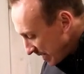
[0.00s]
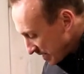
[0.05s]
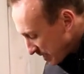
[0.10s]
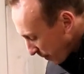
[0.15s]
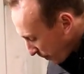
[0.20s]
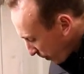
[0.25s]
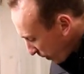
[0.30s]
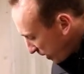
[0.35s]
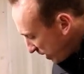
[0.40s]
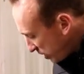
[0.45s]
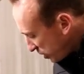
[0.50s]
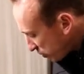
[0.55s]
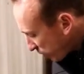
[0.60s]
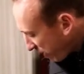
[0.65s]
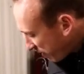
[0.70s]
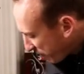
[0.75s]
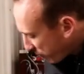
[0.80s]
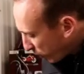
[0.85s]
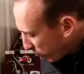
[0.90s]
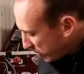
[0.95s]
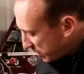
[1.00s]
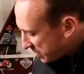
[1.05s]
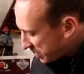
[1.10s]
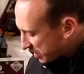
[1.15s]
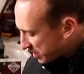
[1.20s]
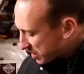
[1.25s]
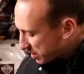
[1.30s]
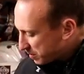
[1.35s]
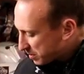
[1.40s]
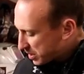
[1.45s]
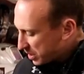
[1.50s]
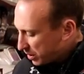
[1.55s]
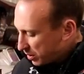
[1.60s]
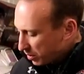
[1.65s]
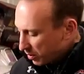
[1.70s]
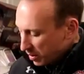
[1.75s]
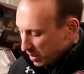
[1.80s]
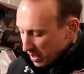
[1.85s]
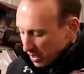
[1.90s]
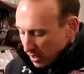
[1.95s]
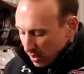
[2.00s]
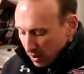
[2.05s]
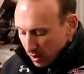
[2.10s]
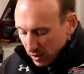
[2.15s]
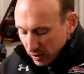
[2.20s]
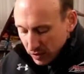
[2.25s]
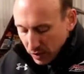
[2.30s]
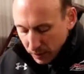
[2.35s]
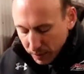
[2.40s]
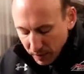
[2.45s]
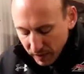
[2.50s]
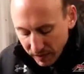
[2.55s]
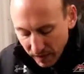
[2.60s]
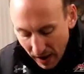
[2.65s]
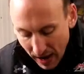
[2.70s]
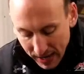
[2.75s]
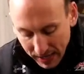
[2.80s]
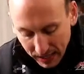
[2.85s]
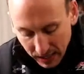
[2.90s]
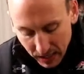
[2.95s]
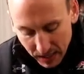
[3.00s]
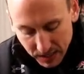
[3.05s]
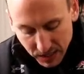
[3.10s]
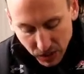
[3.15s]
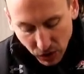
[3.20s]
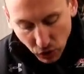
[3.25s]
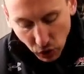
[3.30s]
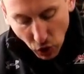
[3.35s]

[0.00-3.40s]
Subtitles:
it's a pretty straightforward system too. They're providing us